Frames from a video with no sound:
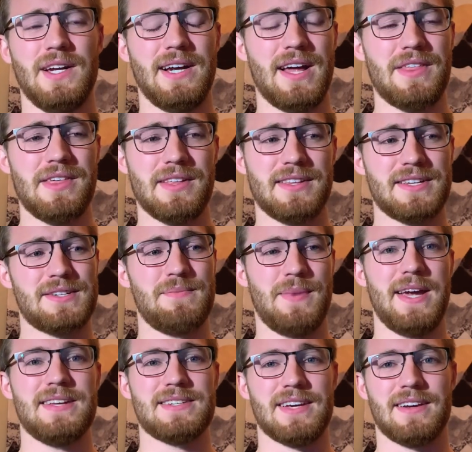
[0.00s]
I think that's
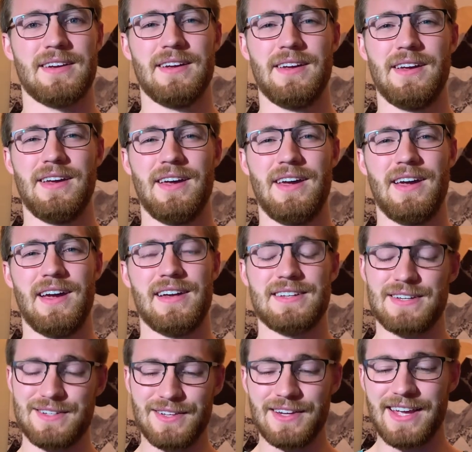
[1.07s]
amazing. So I
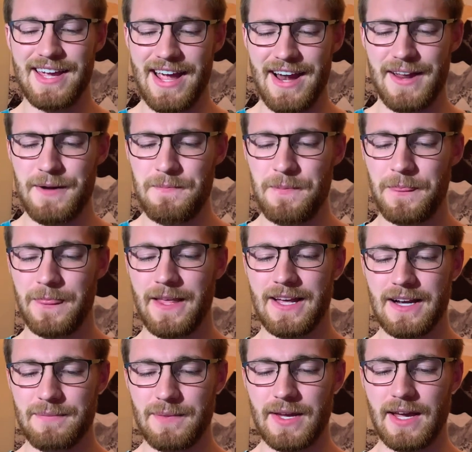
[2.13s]
was looking at it, and
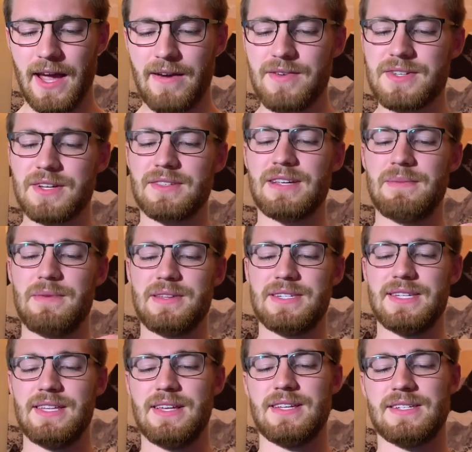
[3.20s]
I'm like, every single time I
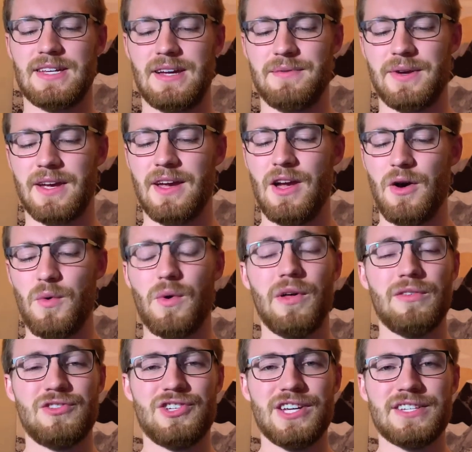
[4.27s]
see this, I'm like, well,
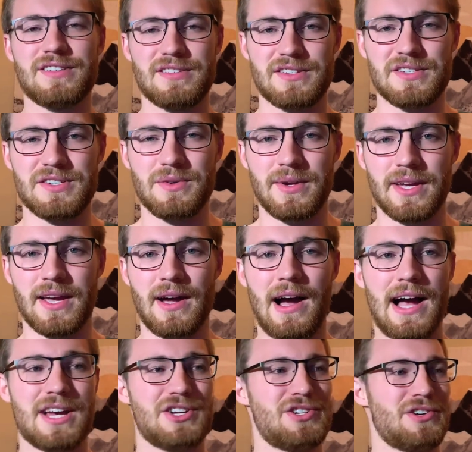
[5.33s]
if Jesus is doing it,
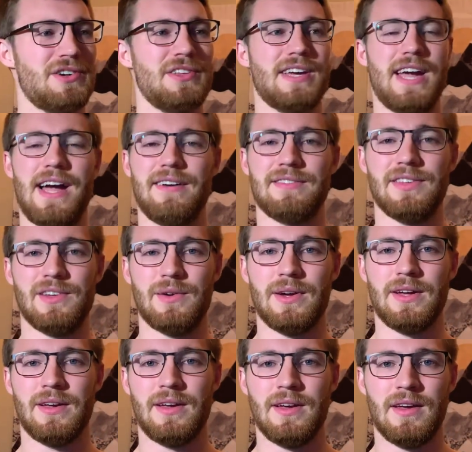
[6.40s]
I surely have to do
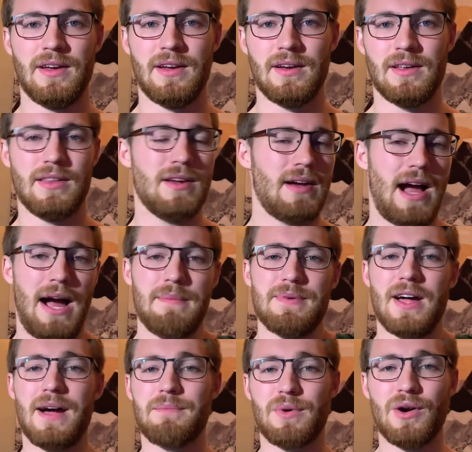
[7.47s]
it. I'm
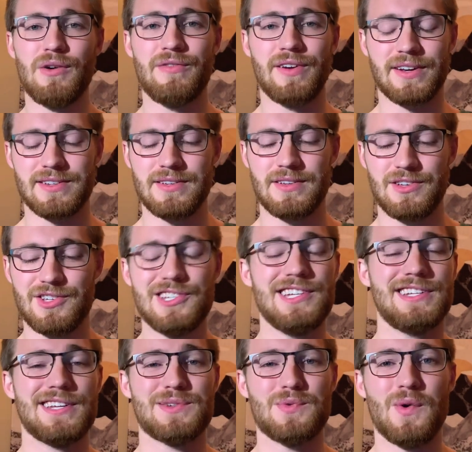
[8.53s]
not perfect.
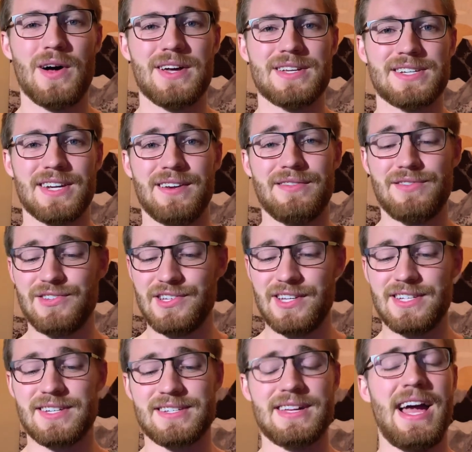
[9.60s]
Jesus was. And if
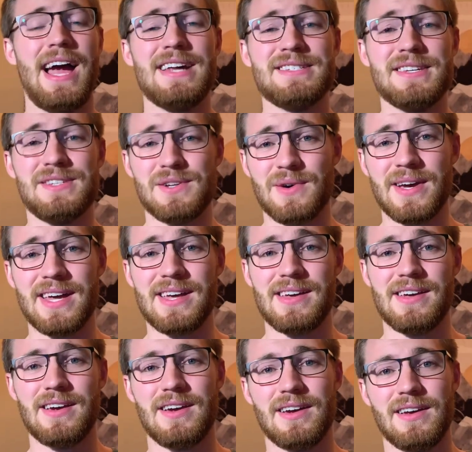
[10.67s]
Jesus had to do it,
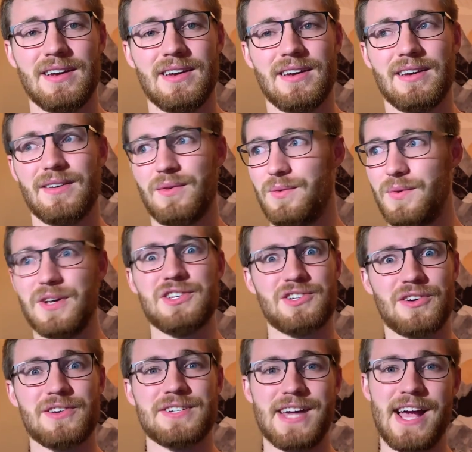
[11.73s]
we
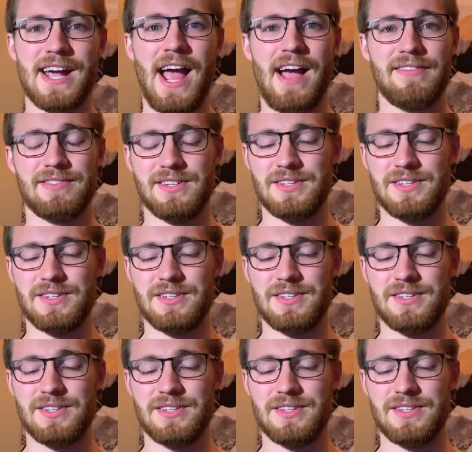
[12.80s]
sure as heck have to